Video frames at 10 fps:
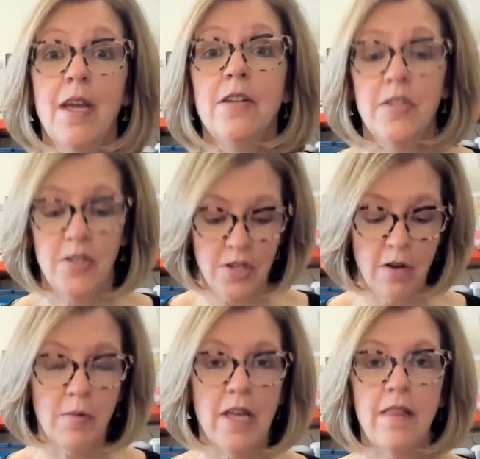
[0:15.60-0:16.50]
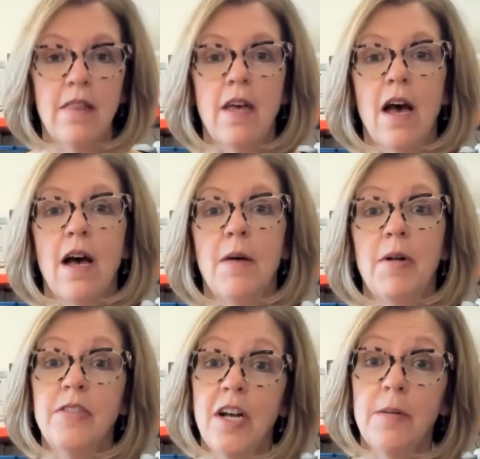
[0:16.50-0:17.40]
To start with,
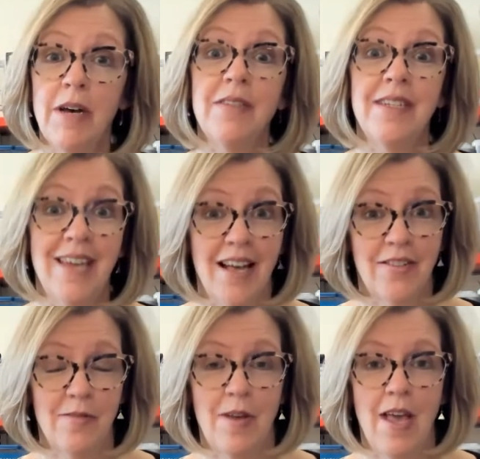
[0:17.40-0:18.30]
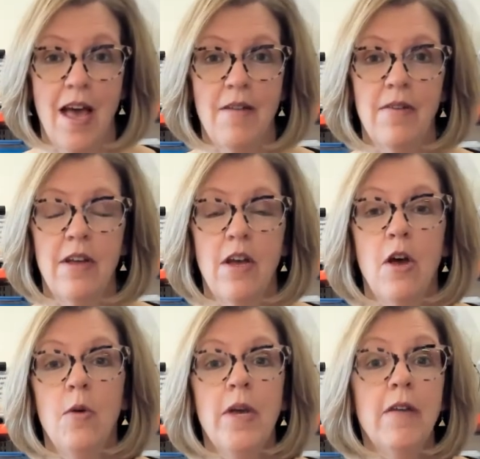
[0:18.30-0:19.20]
I'll talk about the texts we have.
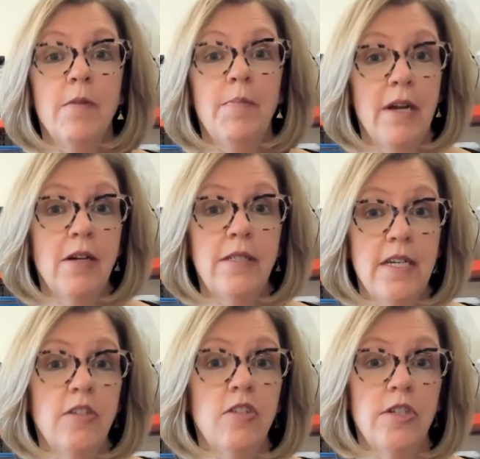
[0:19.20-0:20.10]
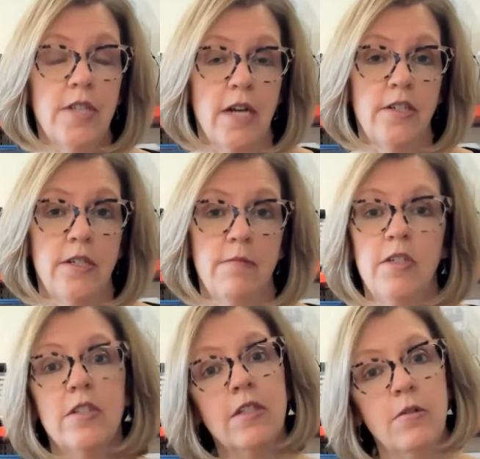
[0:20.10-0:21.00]
We have a parent-teacher section,
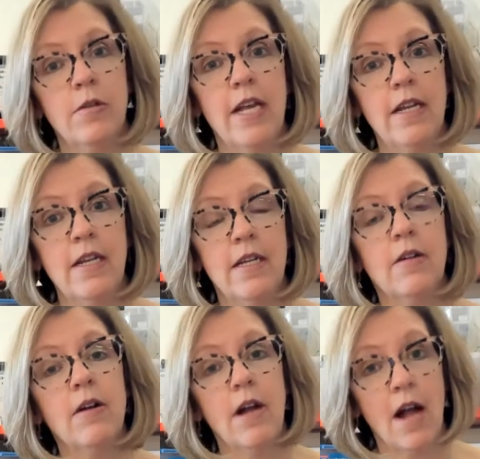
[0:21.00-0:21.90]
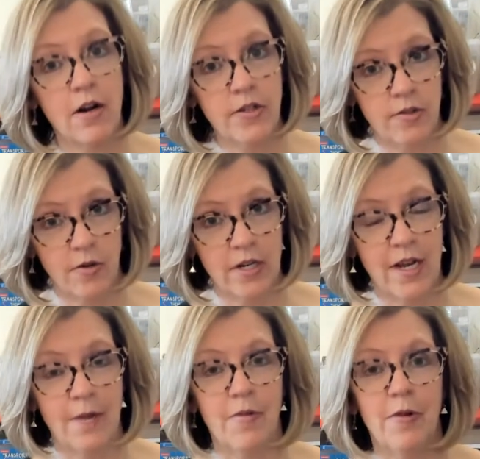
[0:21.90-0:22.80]
which is located near our
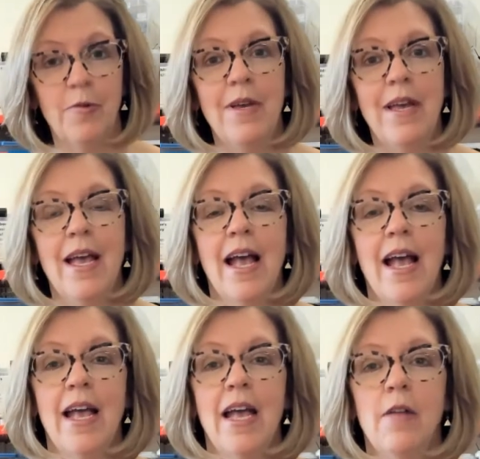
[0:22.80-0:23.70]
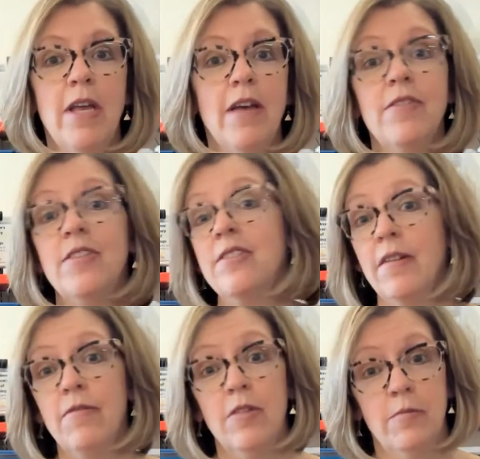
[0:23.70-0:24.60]
storytime room, and we have
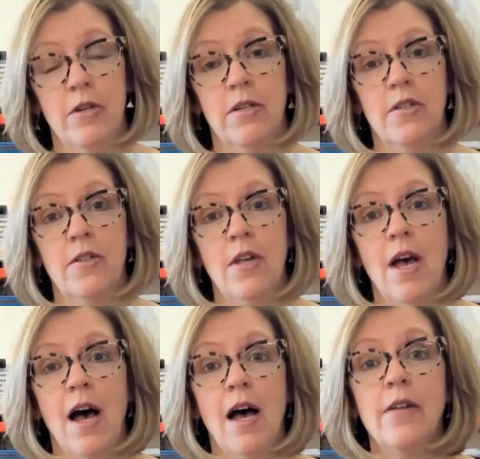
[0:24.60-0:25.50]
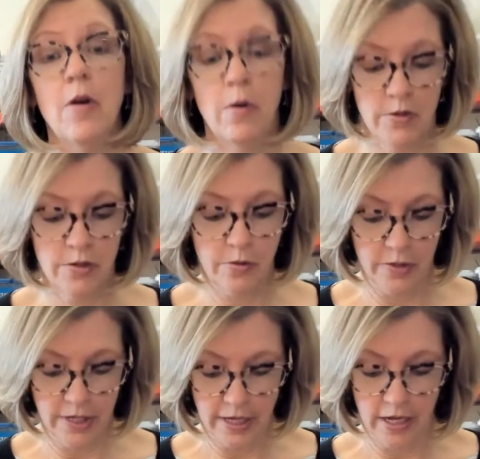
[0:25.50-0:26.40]
several books on
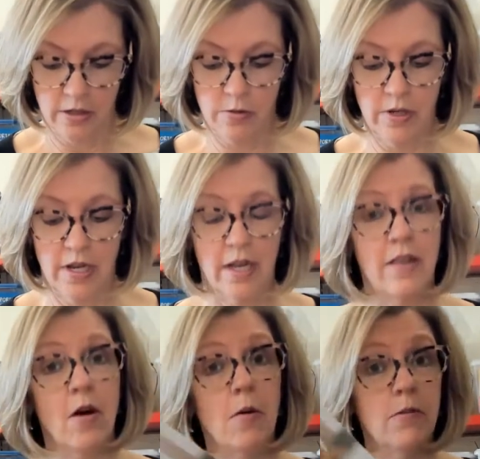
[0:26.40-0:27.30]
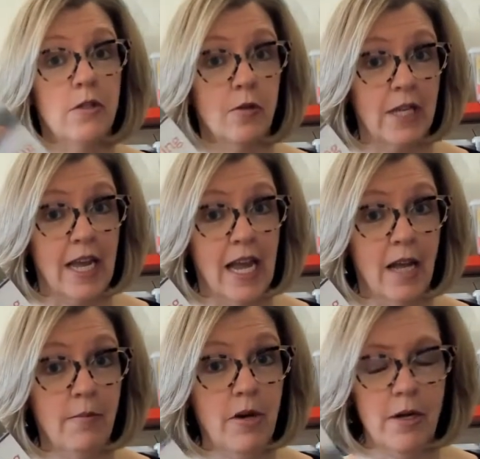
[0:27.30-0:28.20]
homeschooling, including the Homeschooling
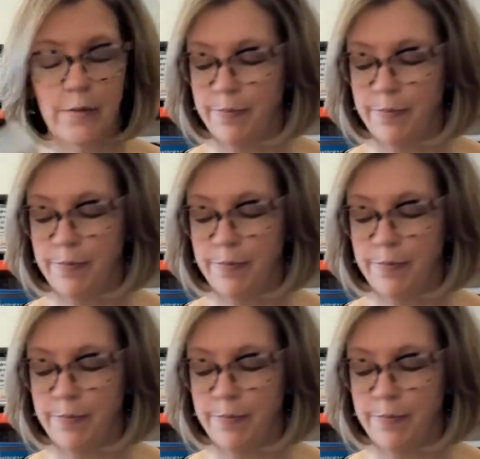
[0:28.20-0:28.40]
Handbook,